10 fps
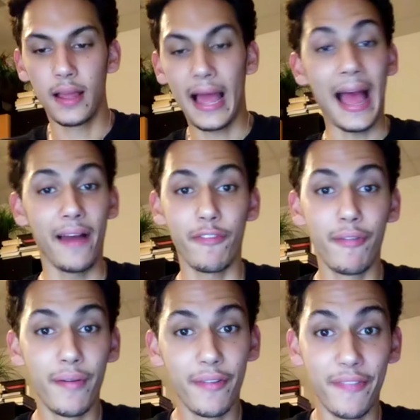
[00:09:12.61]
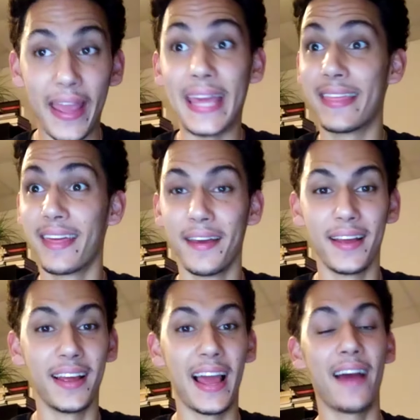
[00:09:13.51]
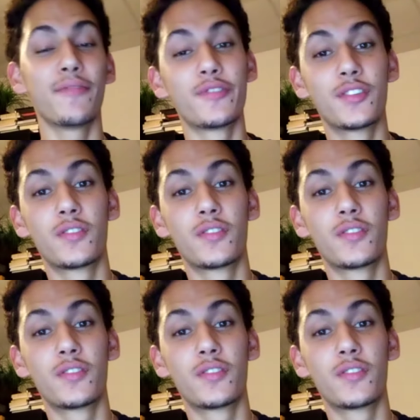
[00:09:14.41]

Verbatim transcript: Have faith. Have